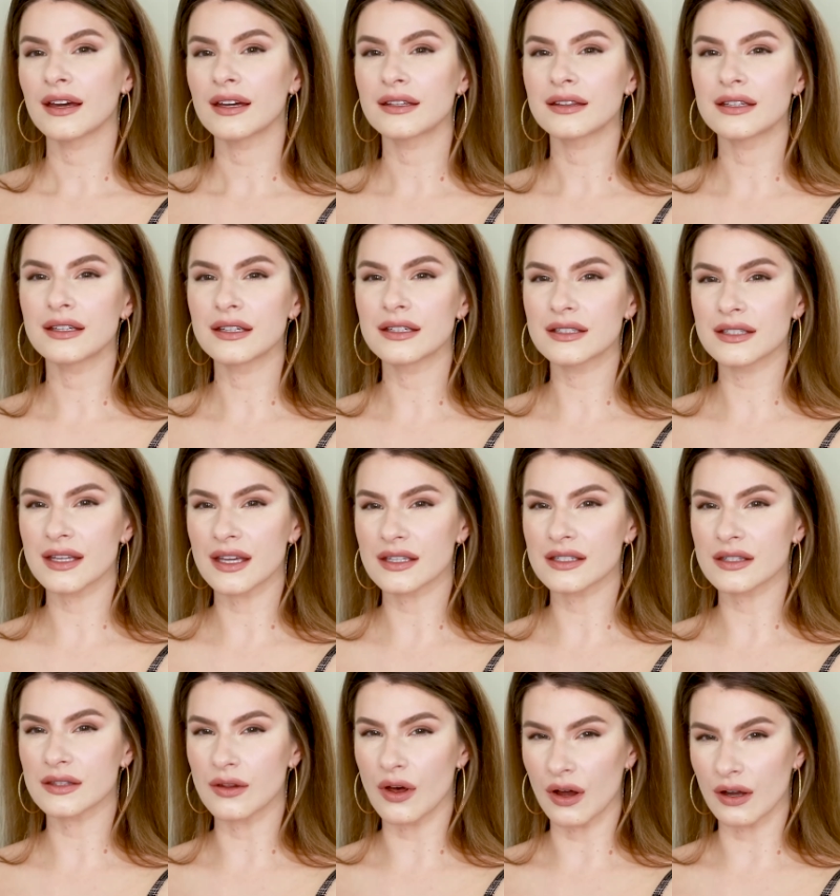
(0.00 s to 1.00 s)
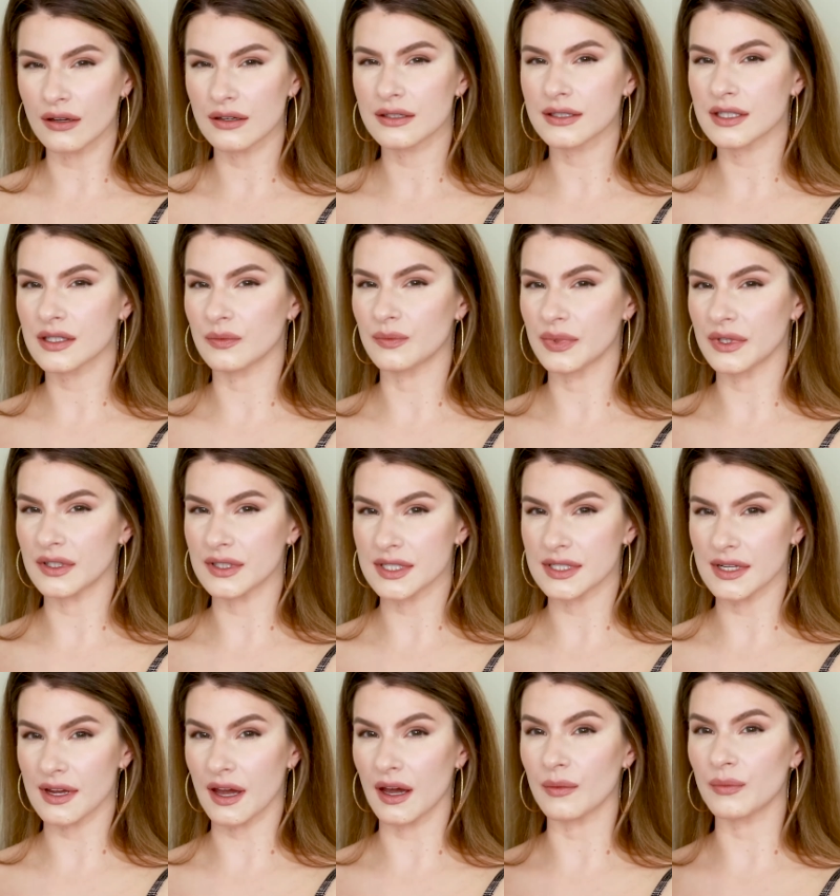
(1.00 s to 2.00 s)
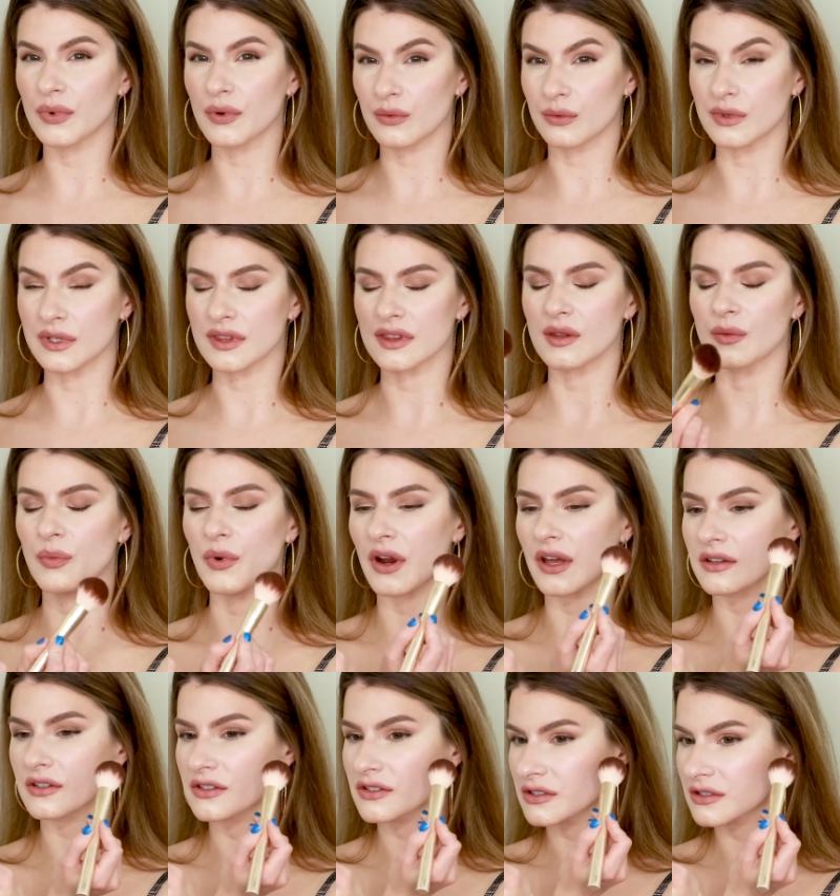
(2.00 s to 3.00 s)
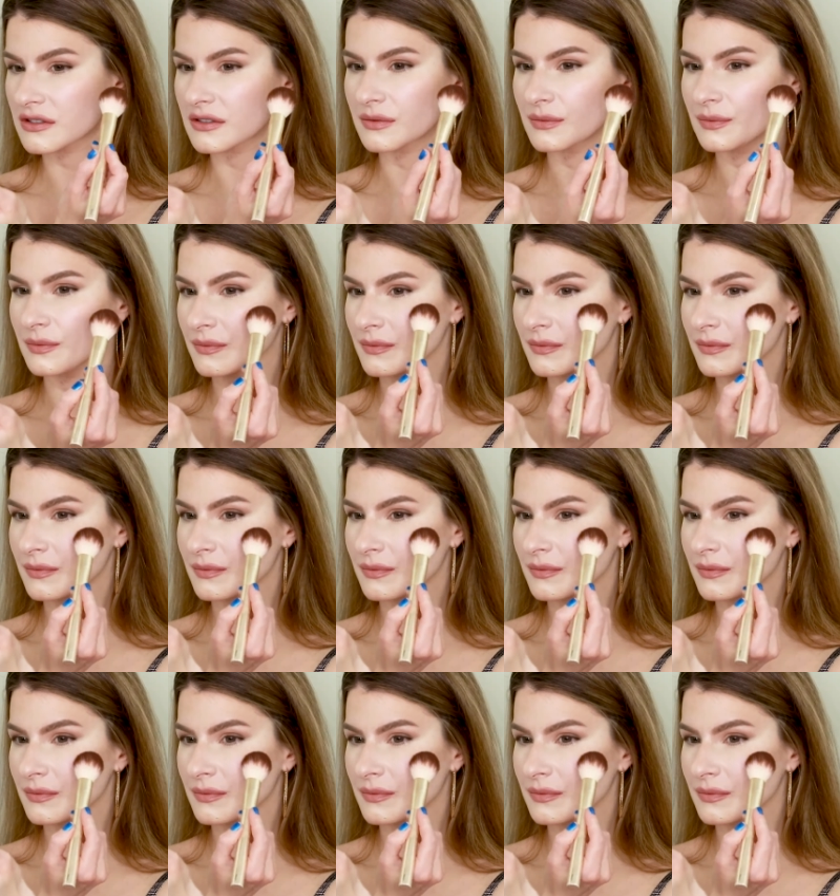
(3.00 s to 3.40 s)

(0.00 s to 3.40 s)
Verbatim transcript: I think it takes longer to build it up with the brush.